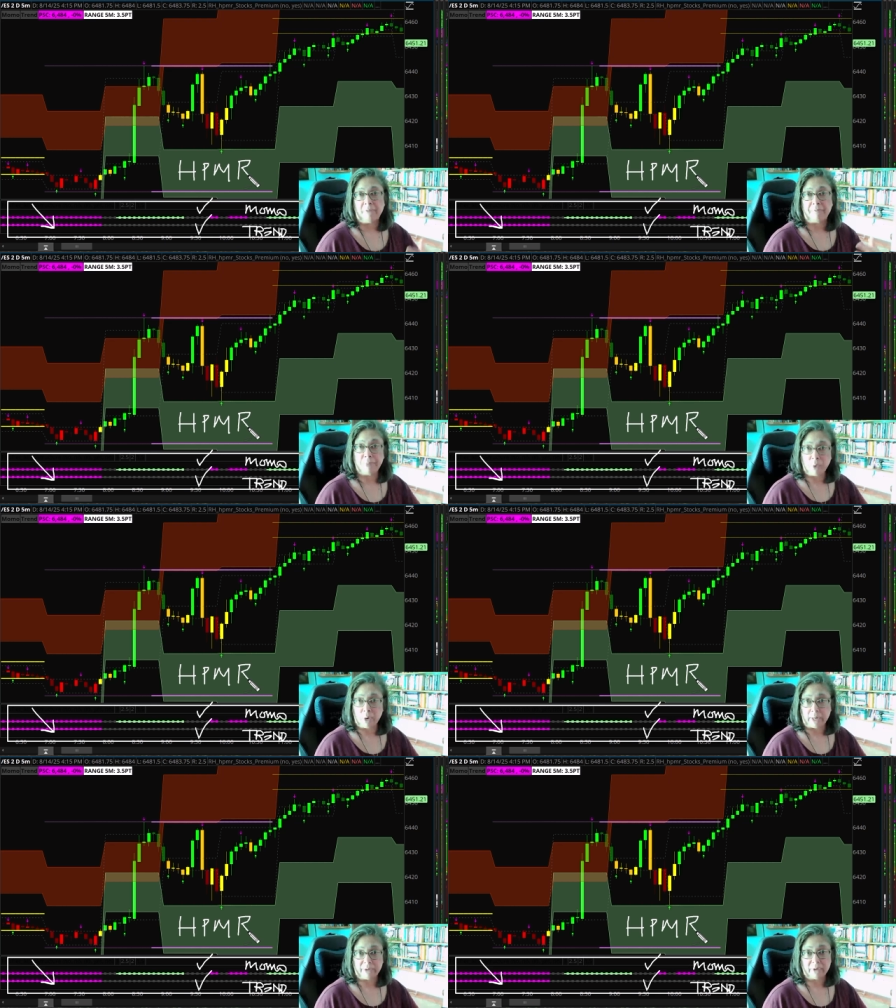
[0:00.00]
of
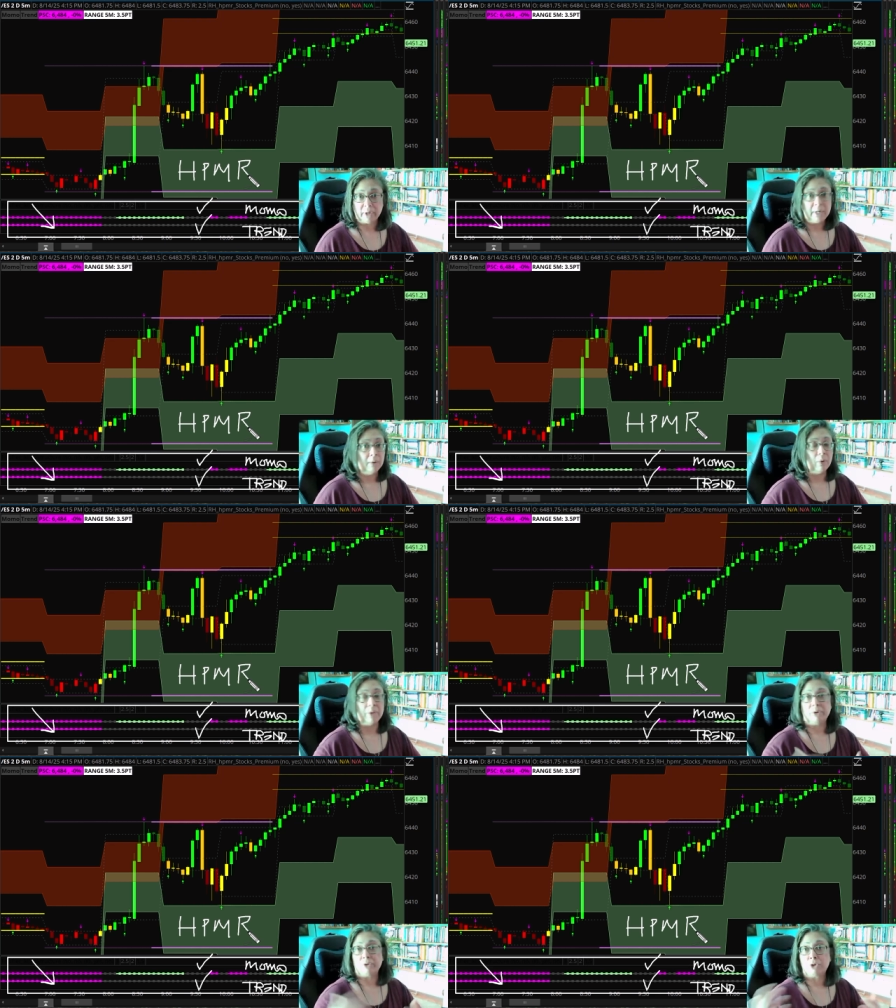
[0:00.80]
points,
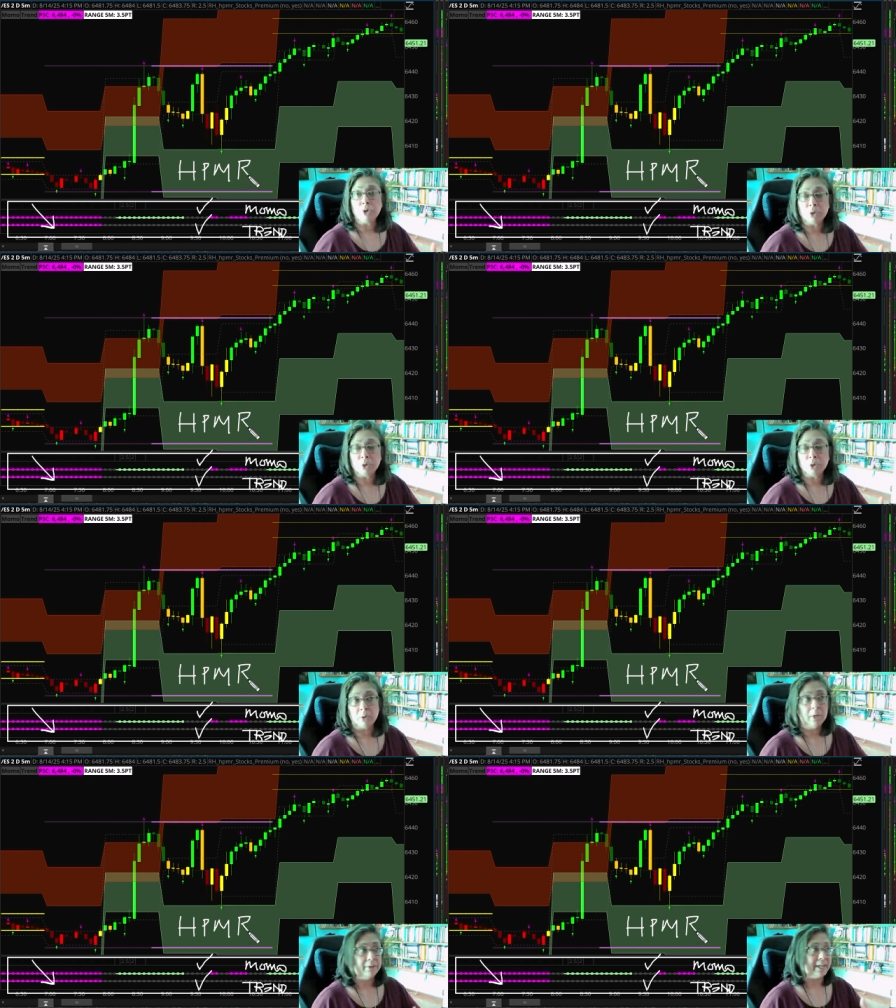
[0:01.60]
whether it's
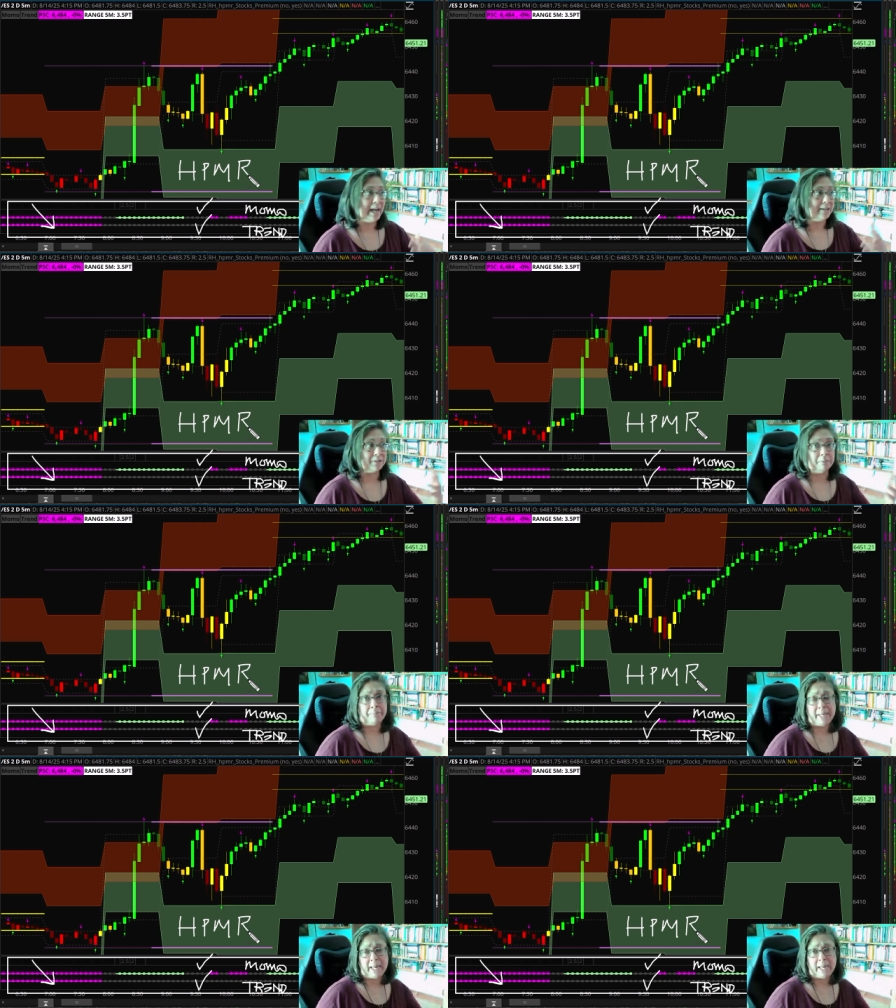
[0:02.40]
Google, the
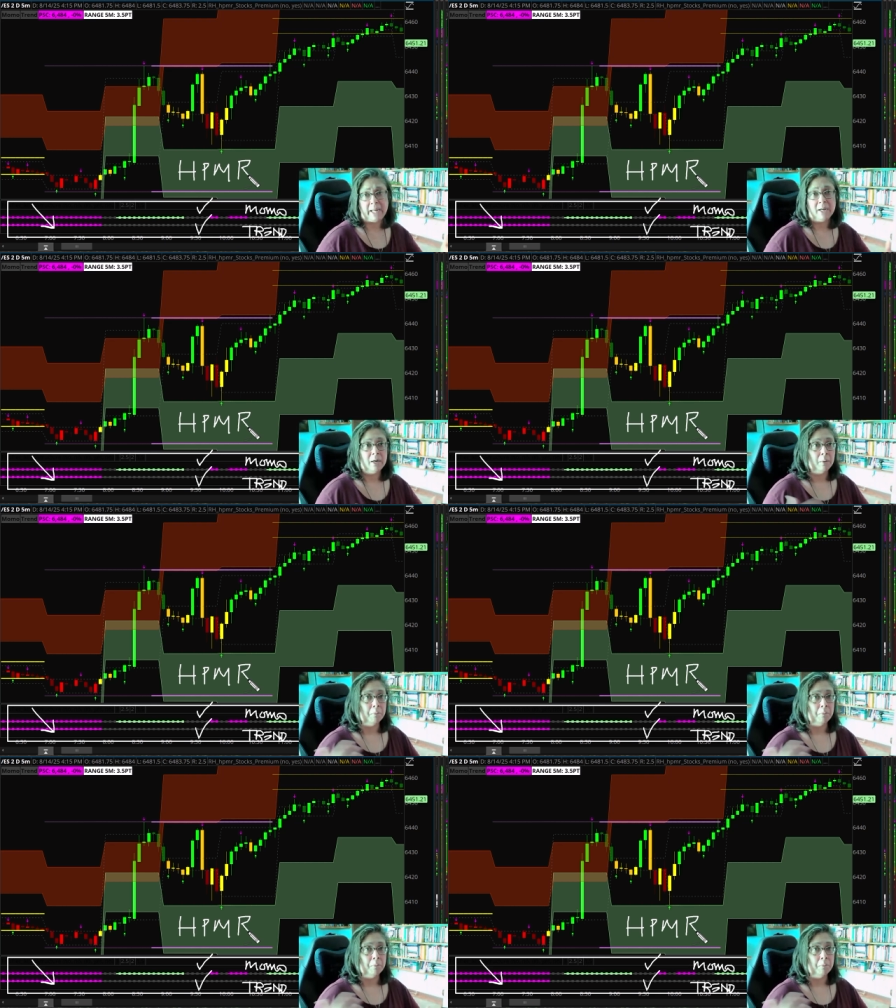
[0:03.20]
S&P,